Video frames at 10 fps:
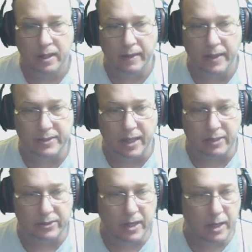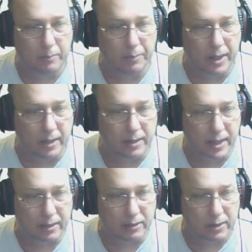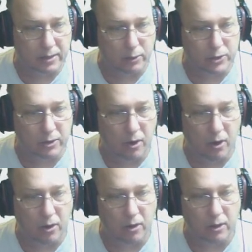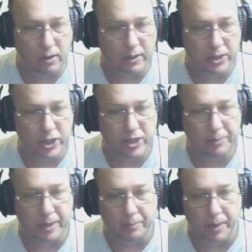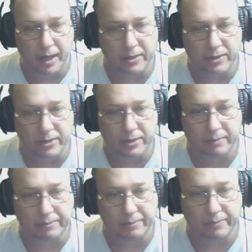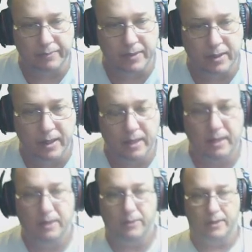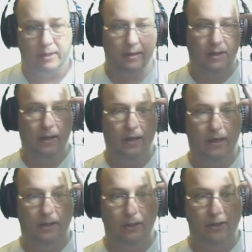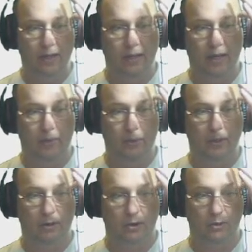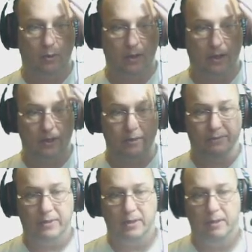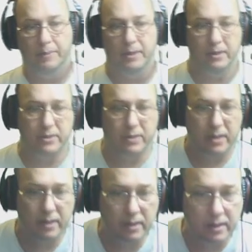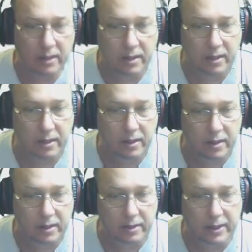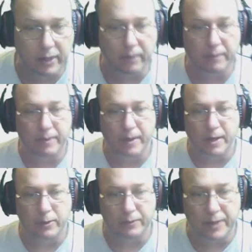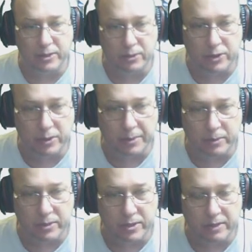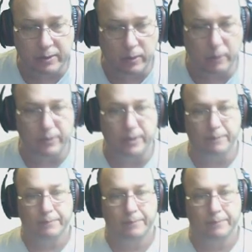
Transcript: that's Alex, but take a look. Those are all shipping boxes. Okay. It looks like they got a pretty large warehouse. I mean, this, you know, and I don't know if that's their shipping and receiving way over there.